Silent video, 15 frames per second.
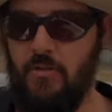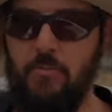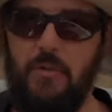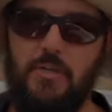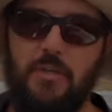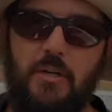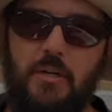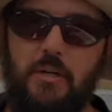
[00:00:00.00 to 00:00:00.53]
time
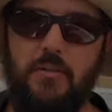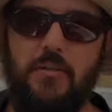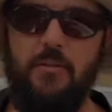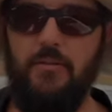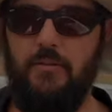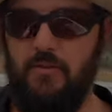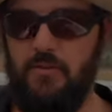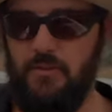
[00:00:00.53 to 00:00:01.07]
I show you
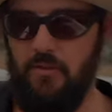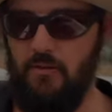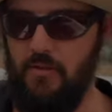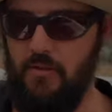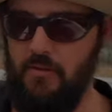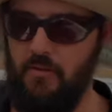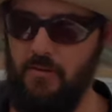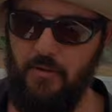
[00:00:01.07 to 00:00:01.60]
the, the
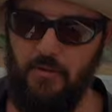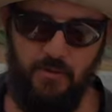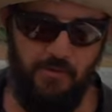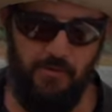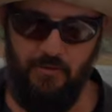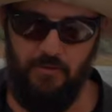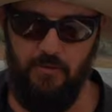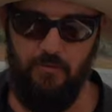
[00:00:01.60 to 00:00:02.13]
screen
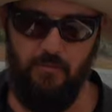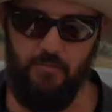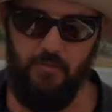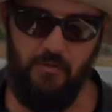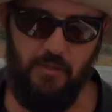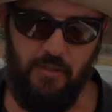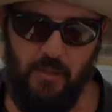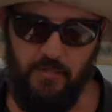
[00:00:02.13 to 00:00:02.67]

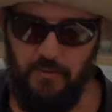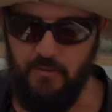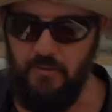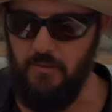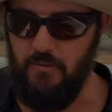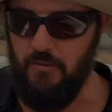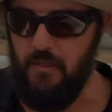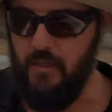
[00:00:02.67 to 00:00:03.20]
through the camera,
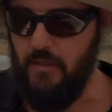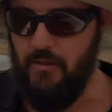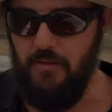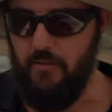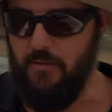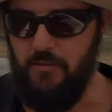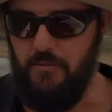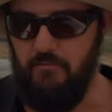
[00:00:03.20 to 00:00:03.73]
just look at
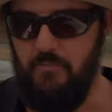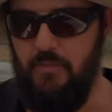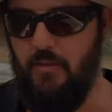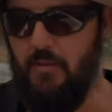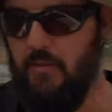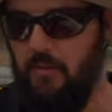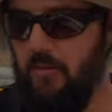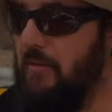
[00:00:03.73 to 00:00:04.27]
it, it
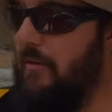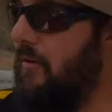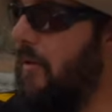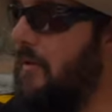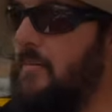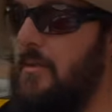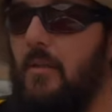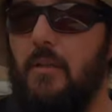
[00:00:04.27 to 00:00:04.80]
you know, you
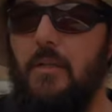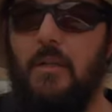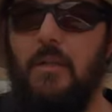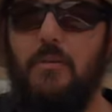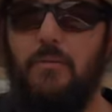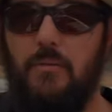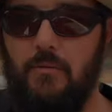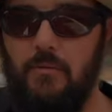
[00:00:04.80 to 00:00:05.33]
got heaps of glare
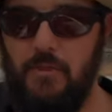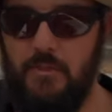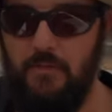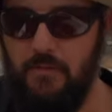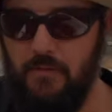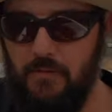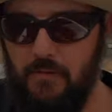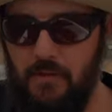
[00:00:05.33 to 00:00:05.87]
and all the rest
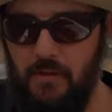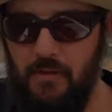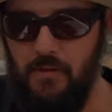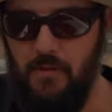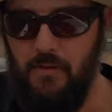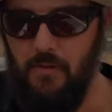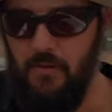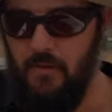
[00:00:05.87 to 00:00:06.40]
of it, so
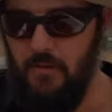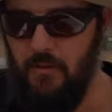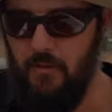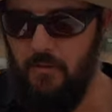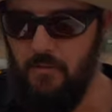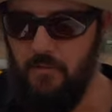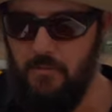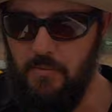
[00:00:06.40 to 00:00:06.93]

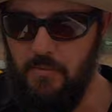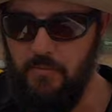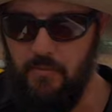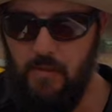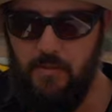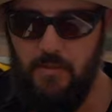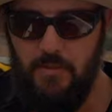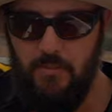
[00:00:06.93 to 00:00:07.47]
it looks a bit
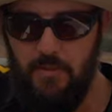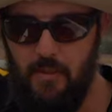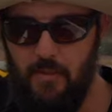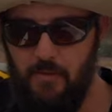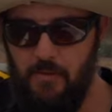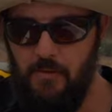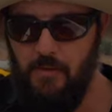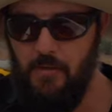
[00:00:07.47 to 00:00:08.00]
rubbish, but
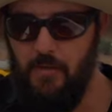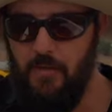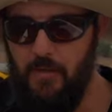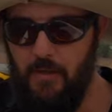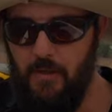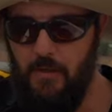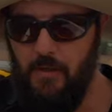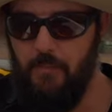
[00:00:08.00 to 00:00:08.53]

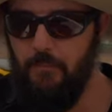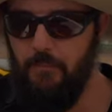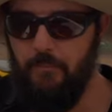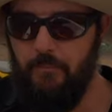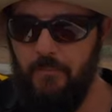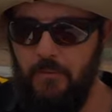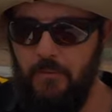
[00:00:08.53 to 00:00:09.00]
um,